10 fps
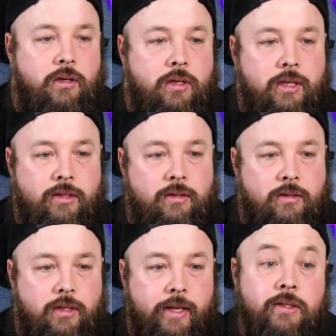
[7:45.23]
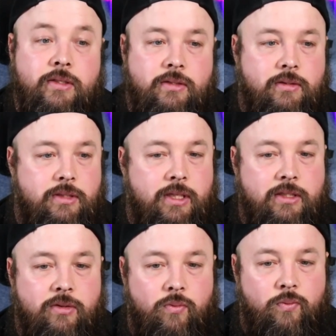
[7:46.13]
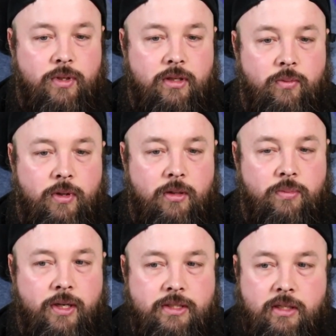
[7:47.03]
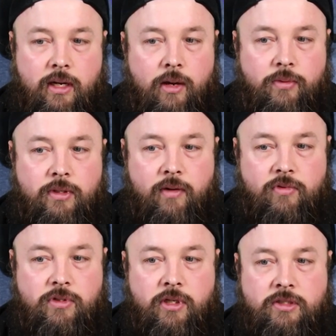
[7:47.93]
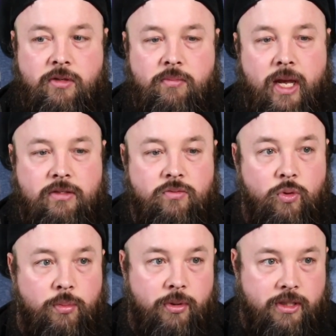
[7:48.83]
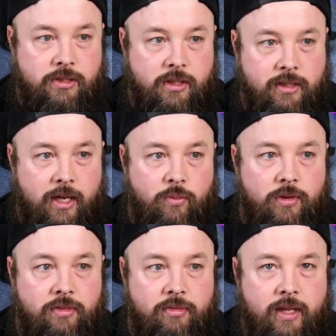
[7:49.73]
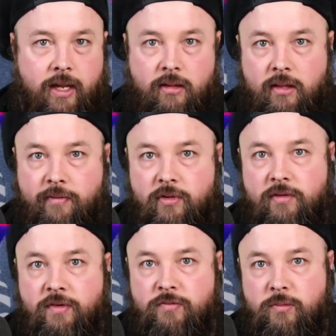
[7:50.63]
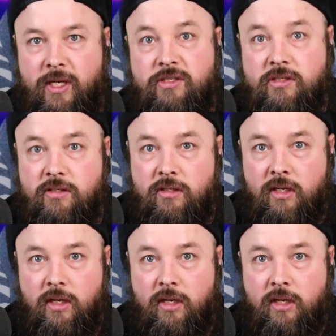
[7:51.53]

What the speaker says: It sets a really weird precedent. I would never trust a massive corporation like that with that level of information.